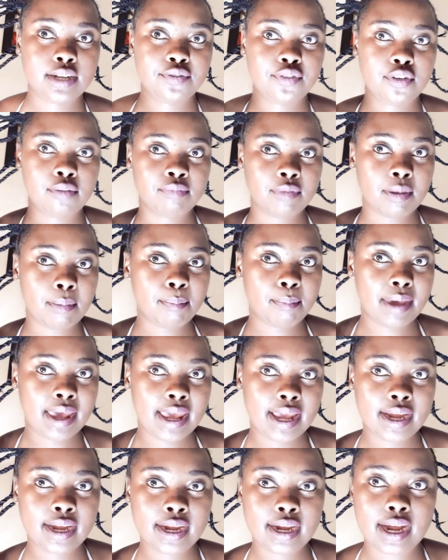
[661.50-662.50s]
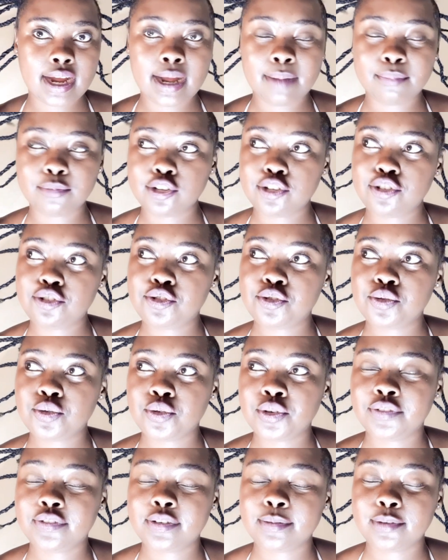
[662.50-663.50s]
from the back. I'm not
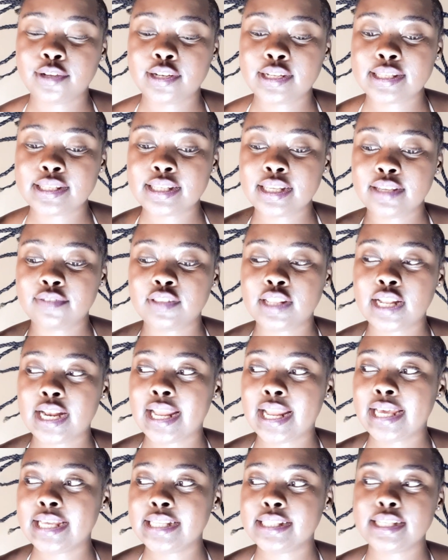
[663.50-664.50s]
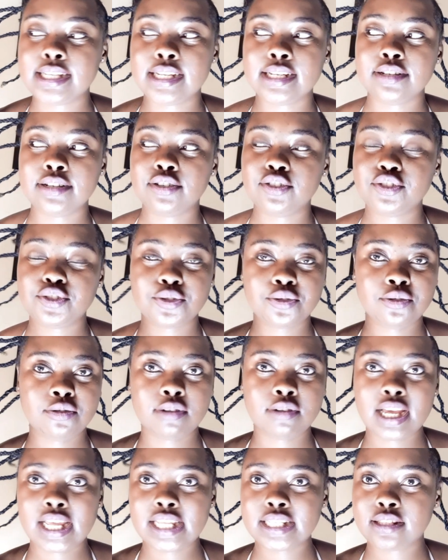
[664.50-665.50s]
sure if I'm gonna save the lights and show
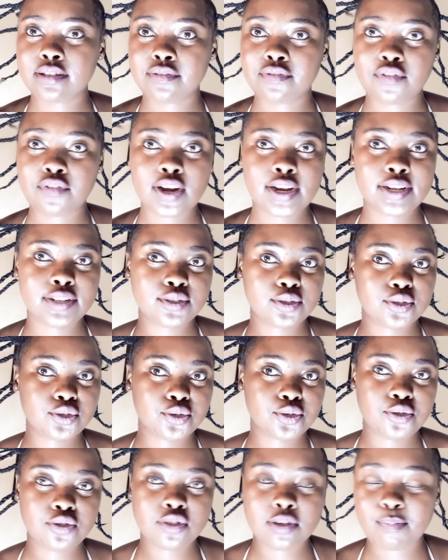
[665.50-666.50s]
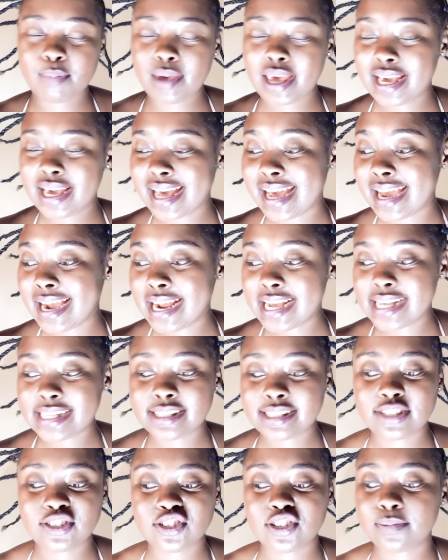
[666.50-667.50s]
you guys the front or show you the back. I'm
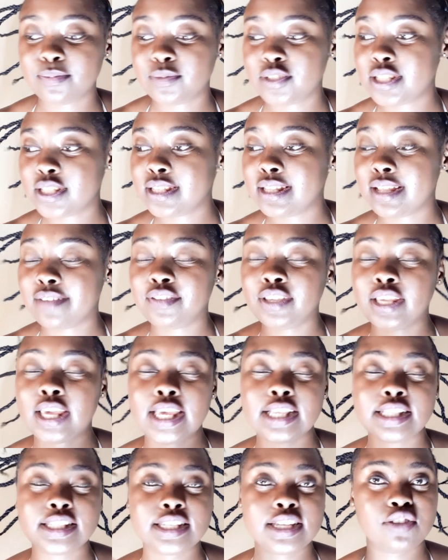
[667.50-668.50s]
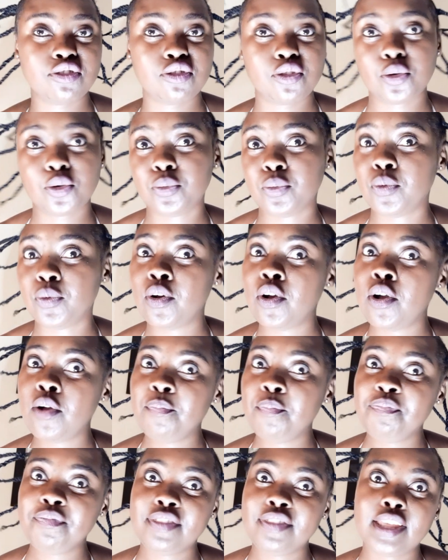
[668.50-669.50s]
just navigating through
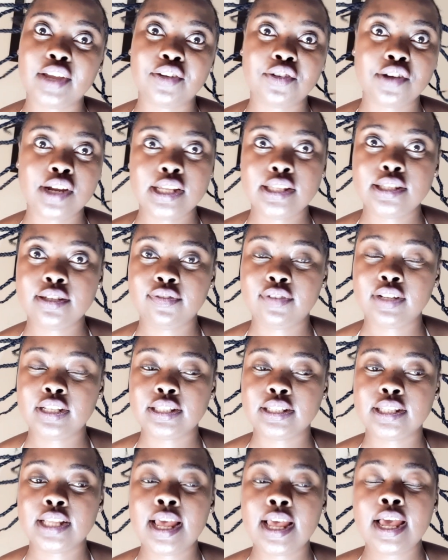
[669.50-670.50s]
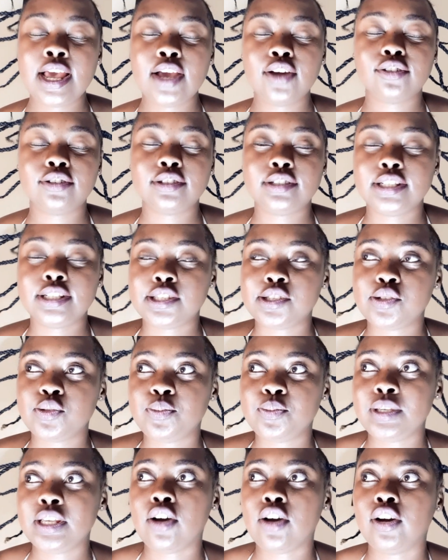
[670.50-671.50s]
the creativeness. But to
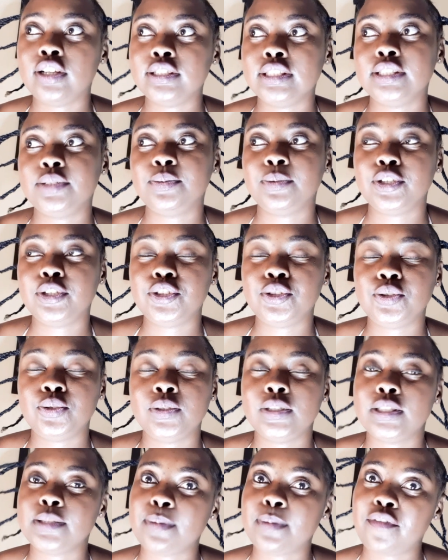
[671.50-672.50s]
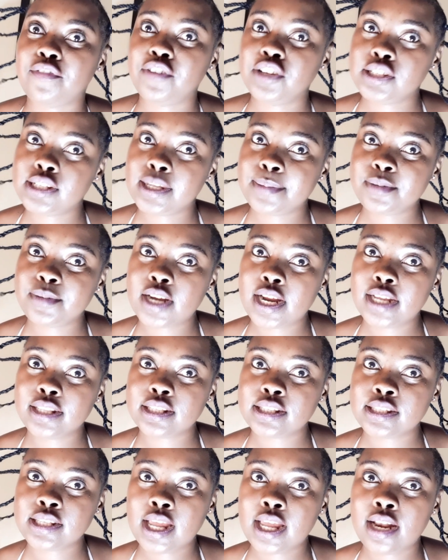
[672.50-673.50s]
be honest with you, it's my first time trying
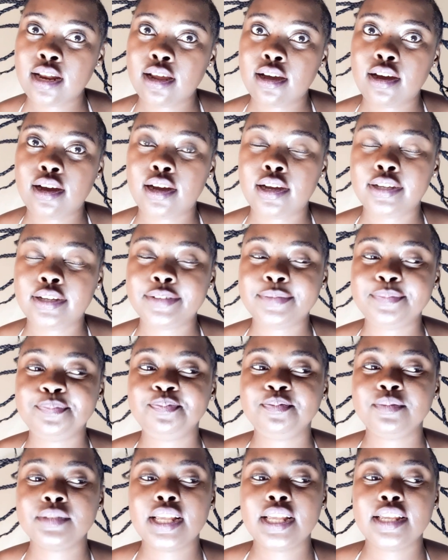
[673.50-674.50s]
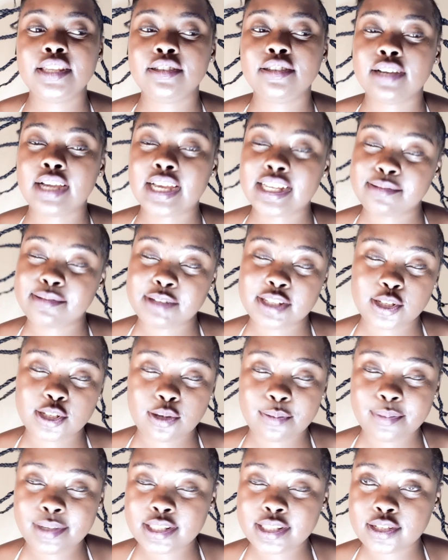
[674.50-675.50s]
this color on. You guys must
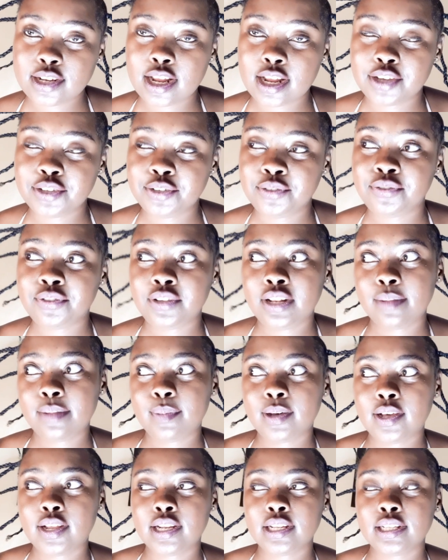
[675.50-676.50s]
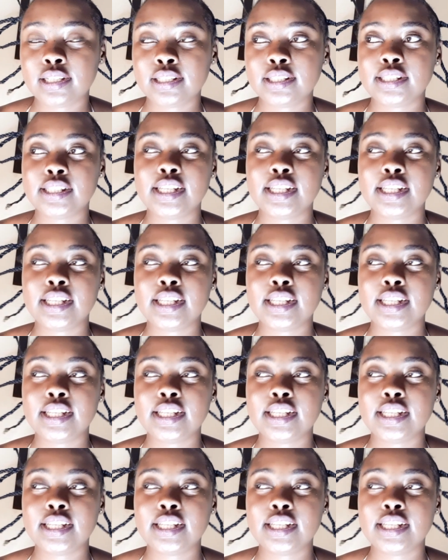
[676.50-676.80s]
comment on how you feel about it.